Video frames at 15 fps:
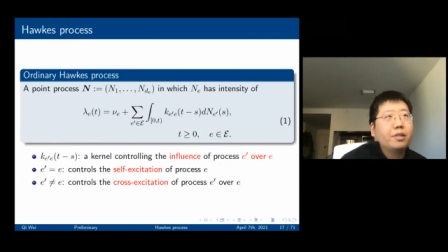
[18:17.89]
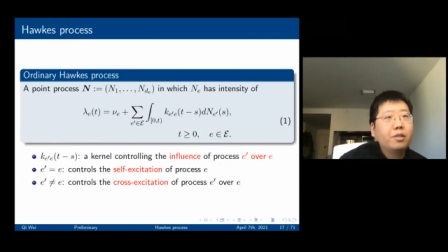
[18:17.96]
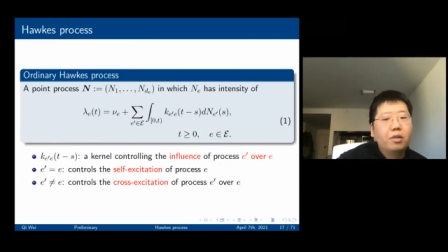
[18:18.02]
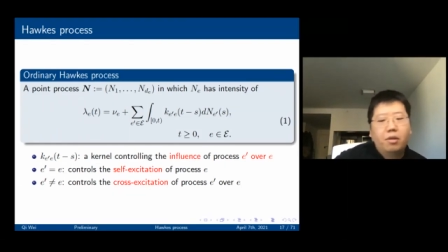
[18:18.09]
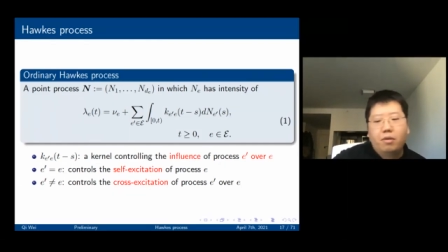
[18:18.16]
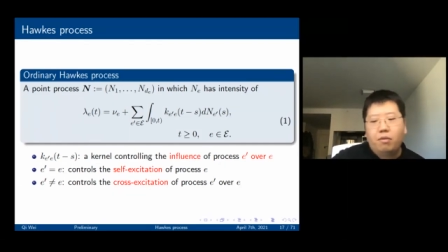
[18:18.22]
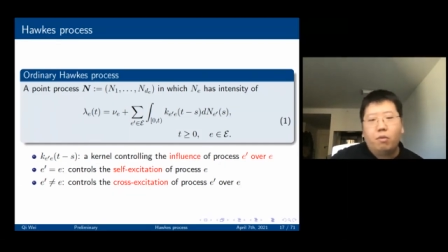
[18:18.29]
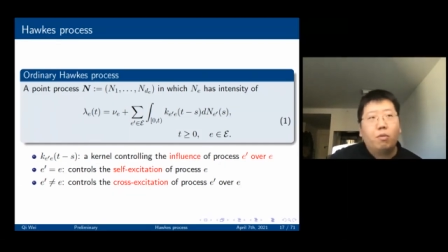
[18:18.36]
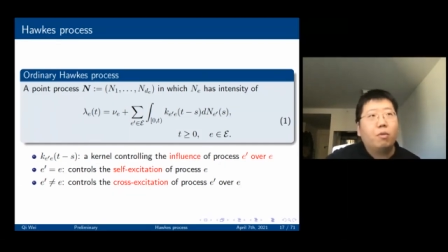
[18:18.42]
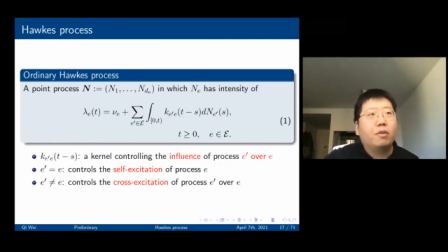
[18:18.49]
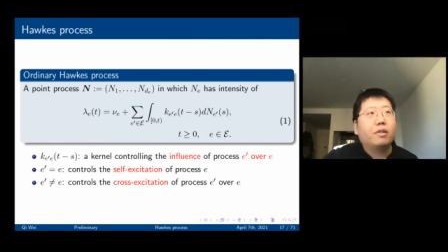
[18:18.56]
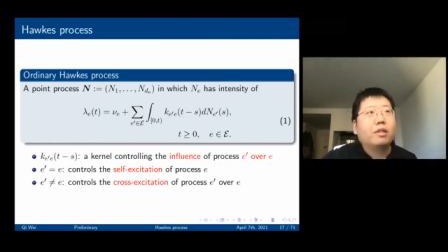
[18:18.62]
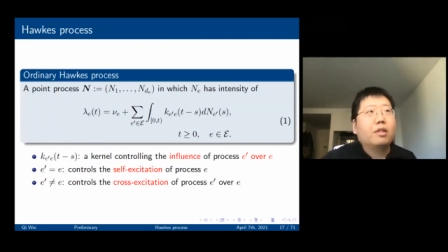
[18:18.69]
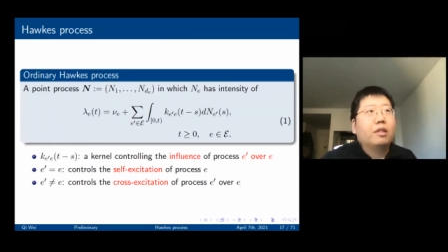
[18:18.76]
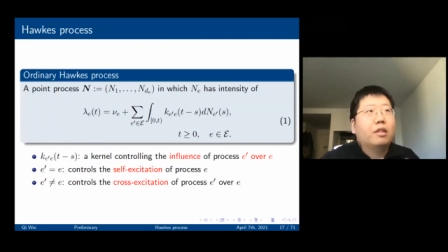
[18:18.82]
So
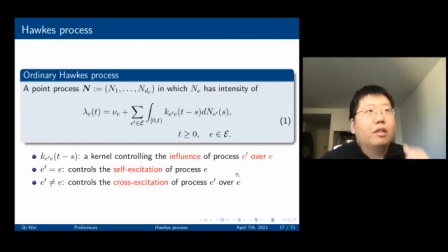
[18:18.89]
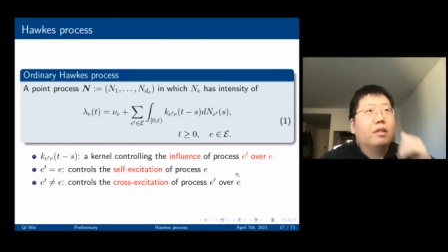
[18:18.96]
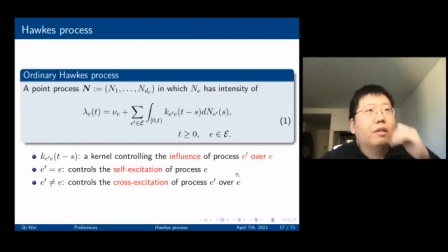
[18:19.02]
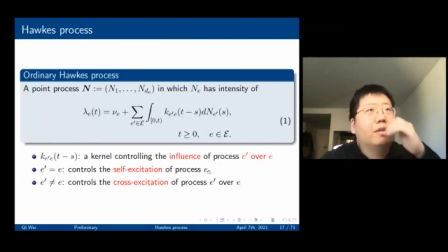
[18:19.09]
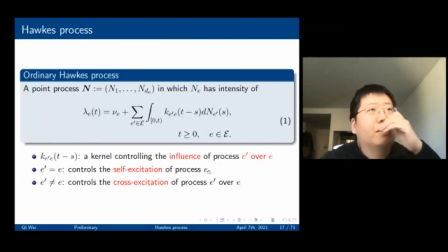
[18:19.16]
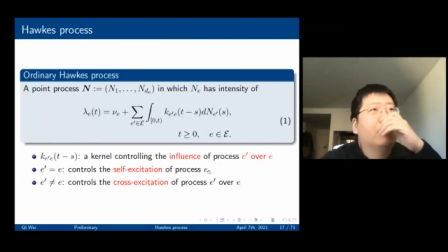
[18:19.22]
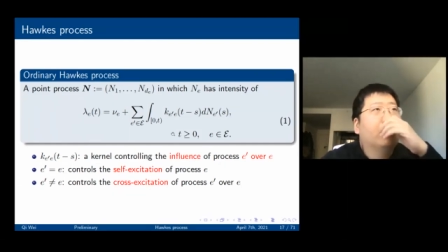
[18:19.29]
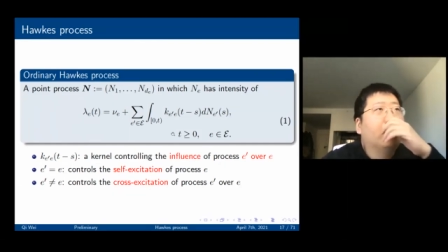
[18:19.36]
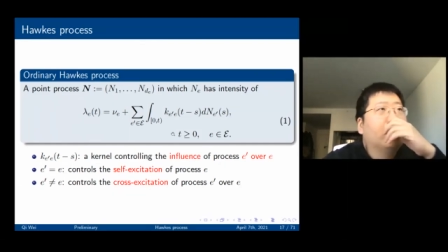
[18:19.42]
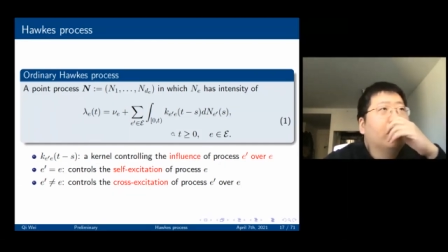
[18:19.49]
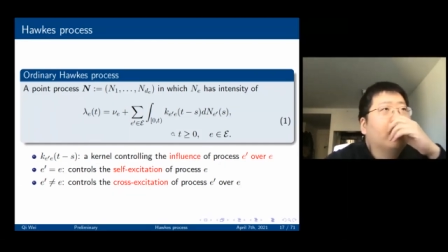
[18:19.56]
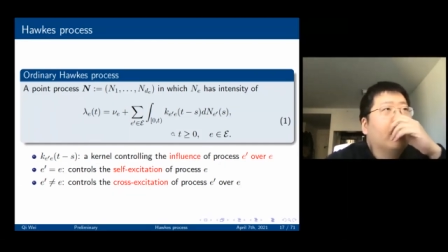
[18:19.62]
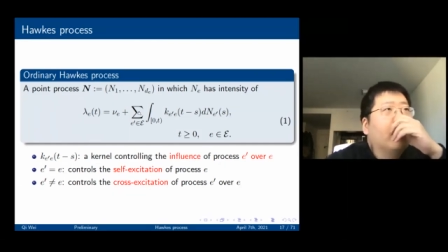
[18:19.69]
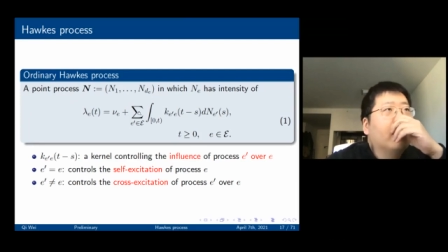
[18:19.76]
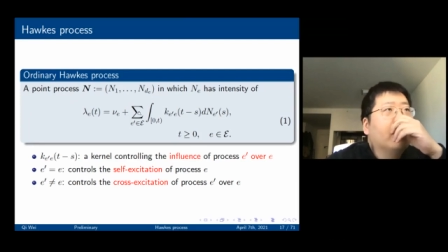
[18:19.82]

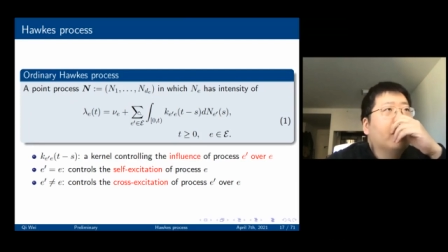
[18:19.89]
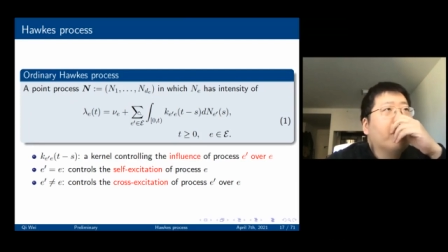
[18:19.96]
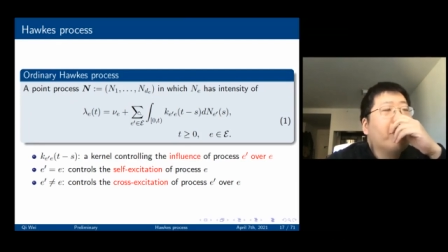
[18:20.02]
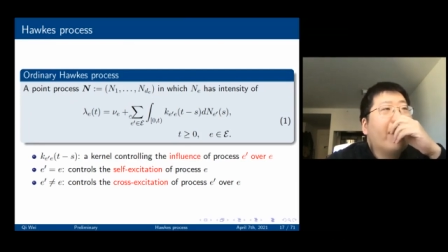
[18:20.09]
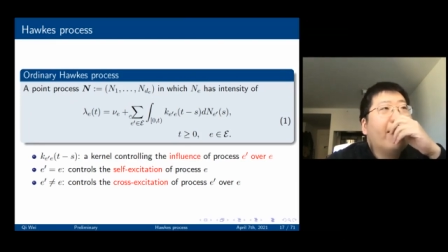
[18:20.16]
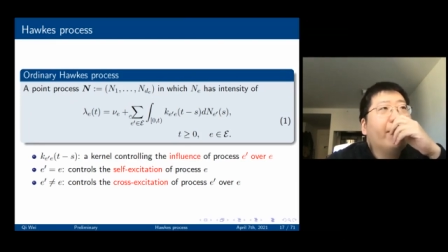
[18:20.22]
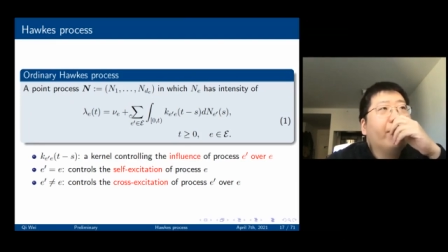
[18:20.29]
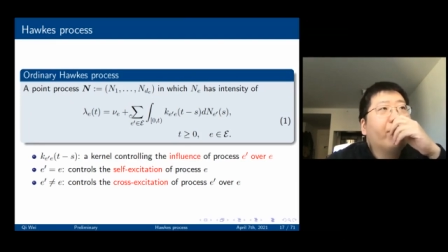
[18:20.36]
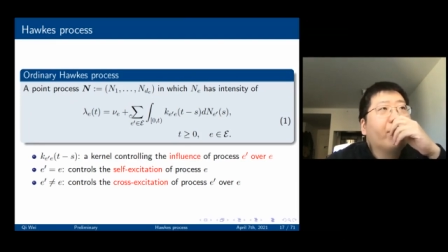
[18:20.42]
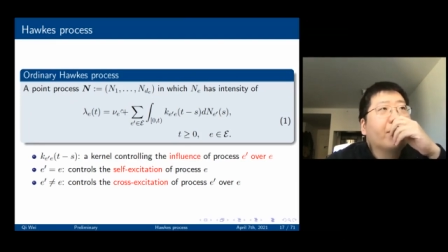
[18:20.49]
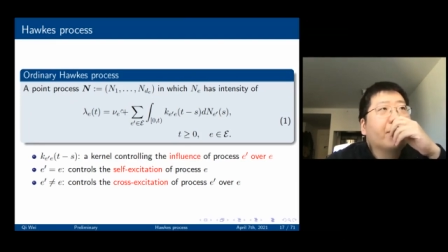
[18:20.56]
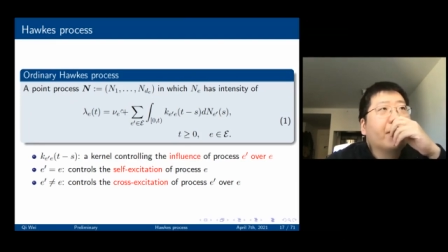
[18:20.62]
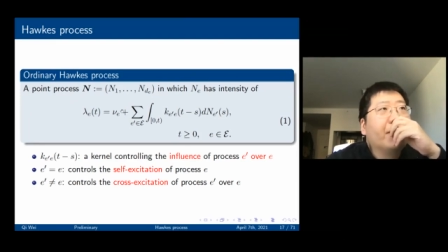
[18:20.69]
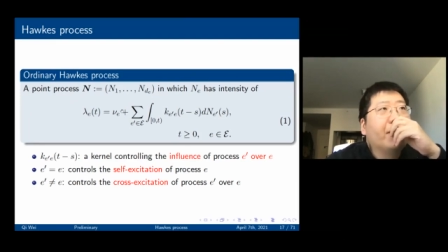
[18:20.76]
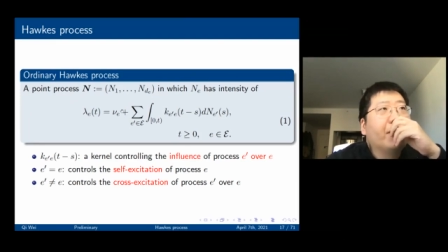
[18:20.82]
the main difference
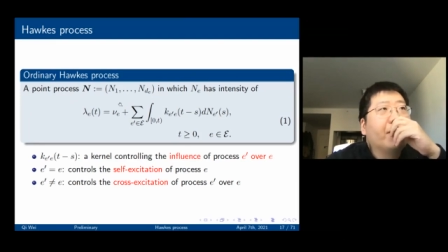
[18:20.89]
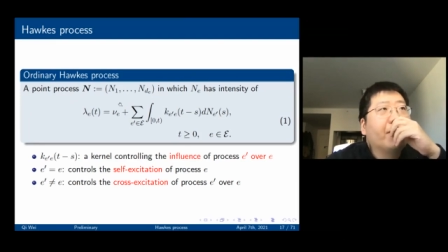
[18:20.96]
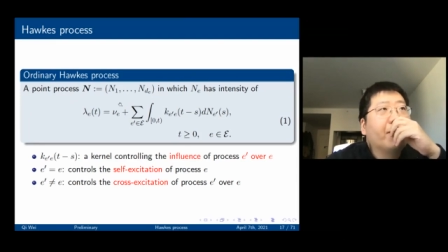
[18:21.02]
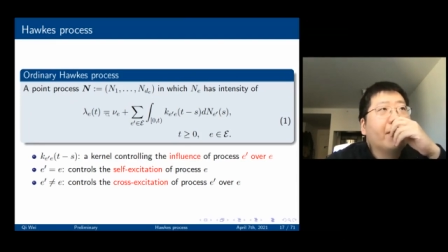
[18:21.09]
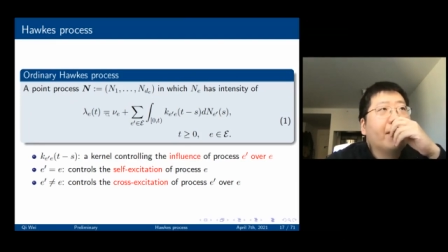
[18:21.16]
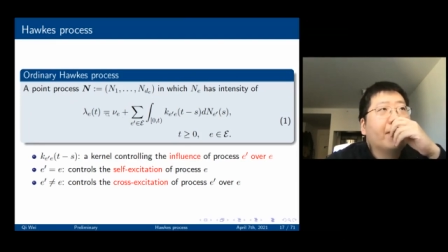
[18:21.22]
here, I mean,